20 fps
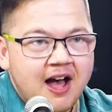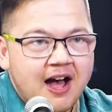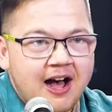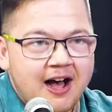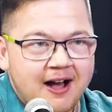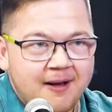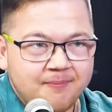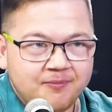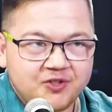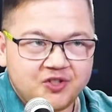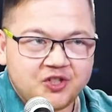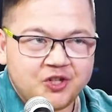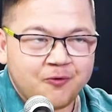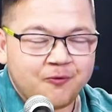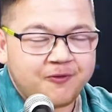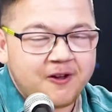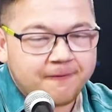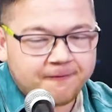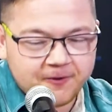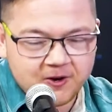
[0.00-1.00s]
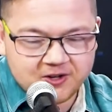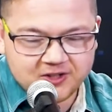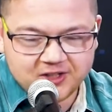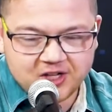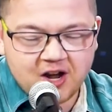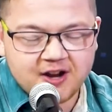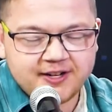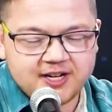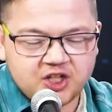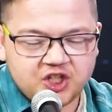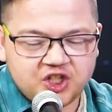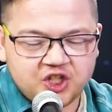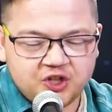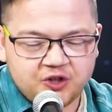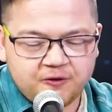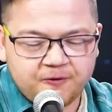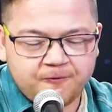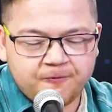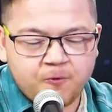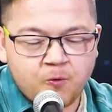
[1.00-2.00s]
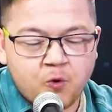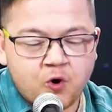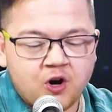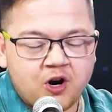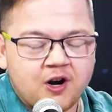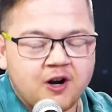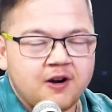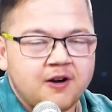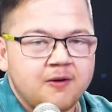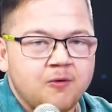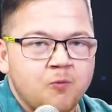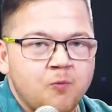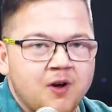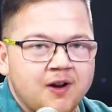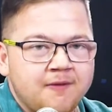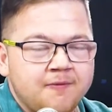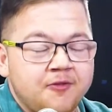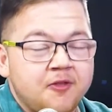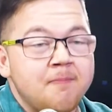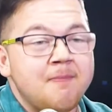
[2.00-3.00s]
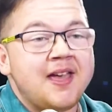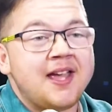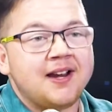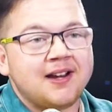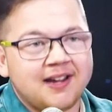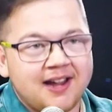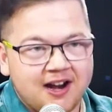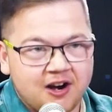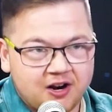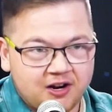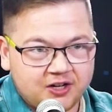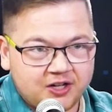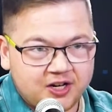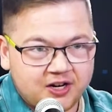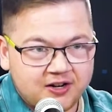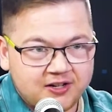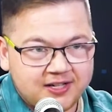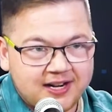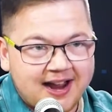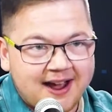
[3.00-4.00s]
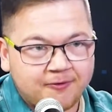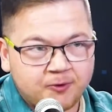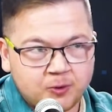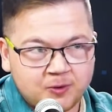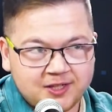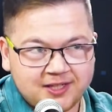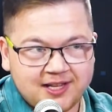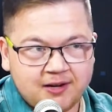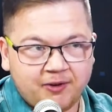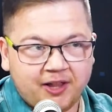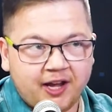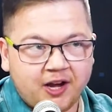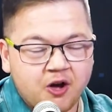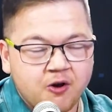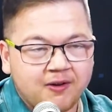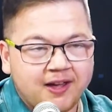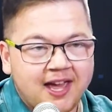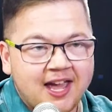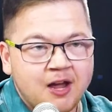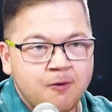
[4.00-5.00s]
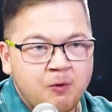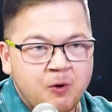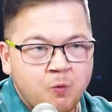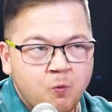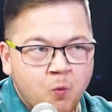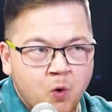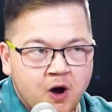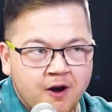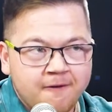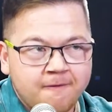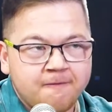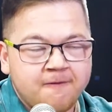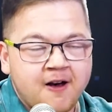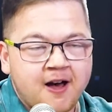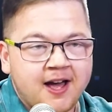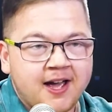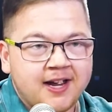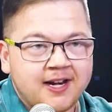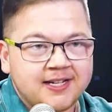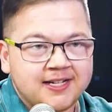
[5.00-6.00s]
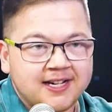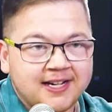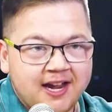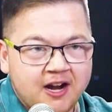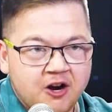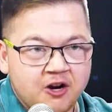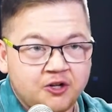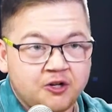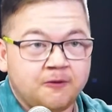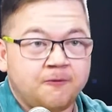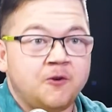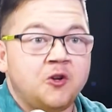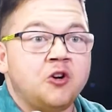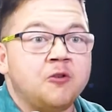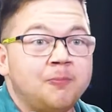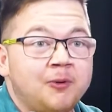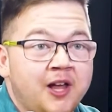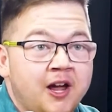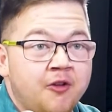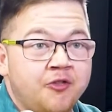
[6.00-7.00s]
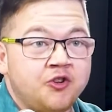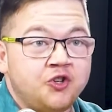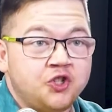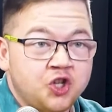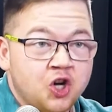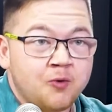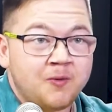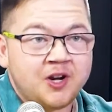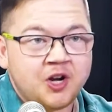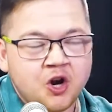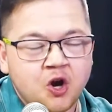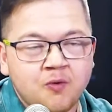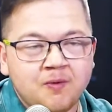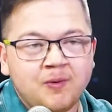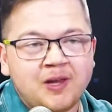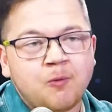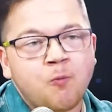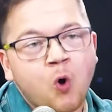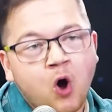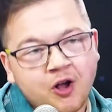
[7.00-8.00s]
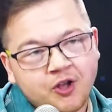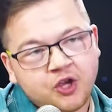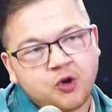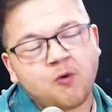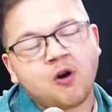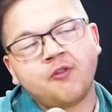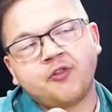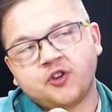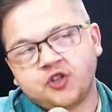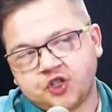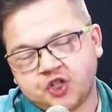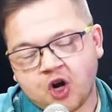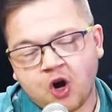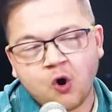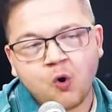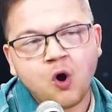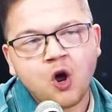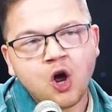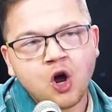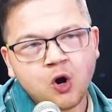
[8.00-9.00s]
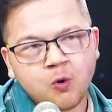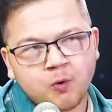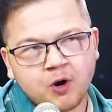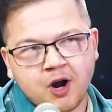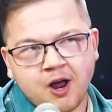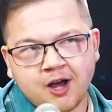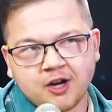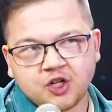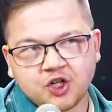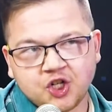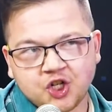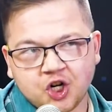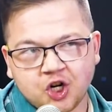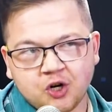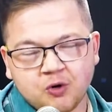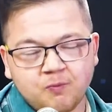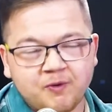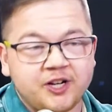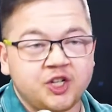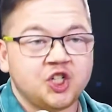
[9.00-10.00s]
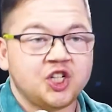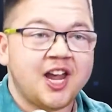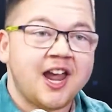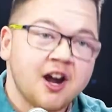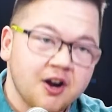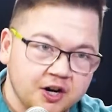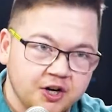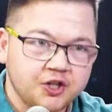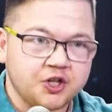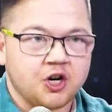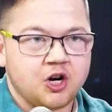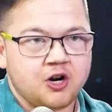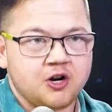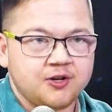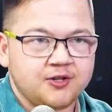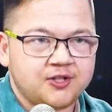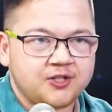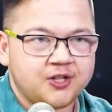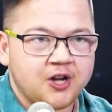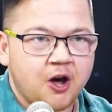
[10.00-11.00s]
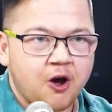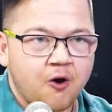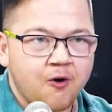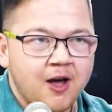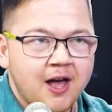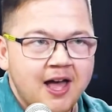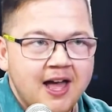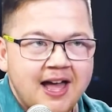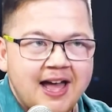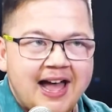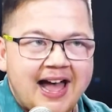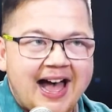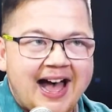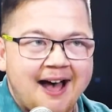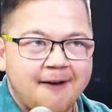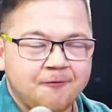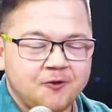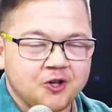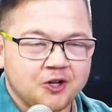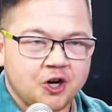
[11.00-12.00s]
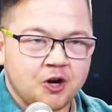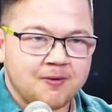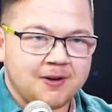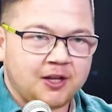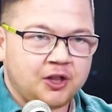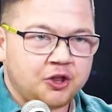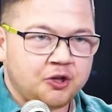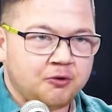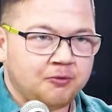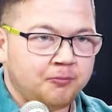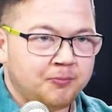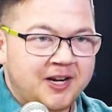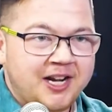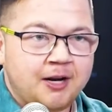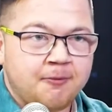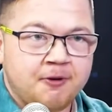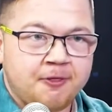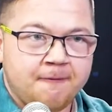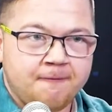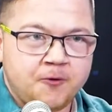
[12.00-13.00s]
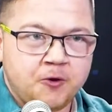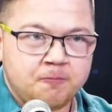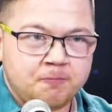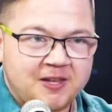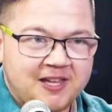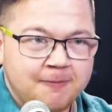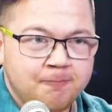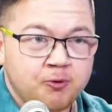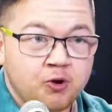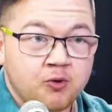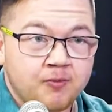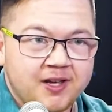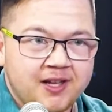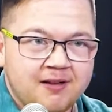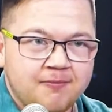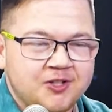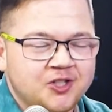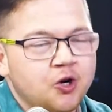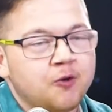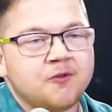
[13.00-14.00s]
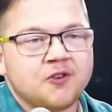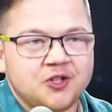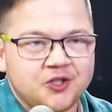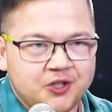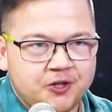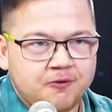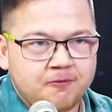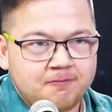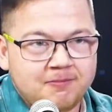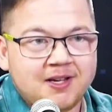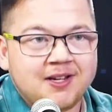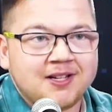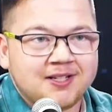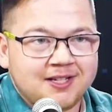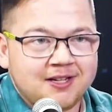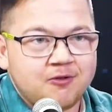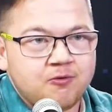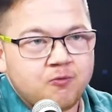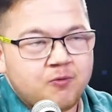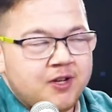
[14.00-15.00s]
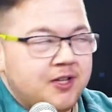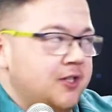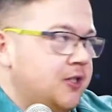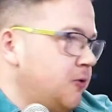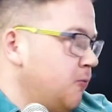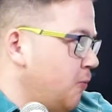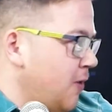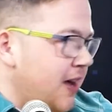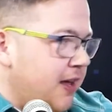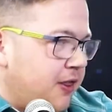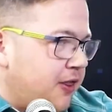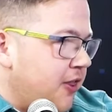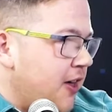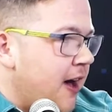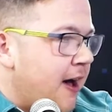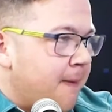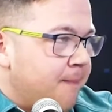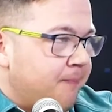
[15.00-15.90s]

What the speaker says: first auditioned for one of the main characters, and afterwards they were like, okay, we want to find a character for you to play on the show. We know we want you on the show. We're not sure which character. So after going through reading with a few people, it was over Zoom because it was with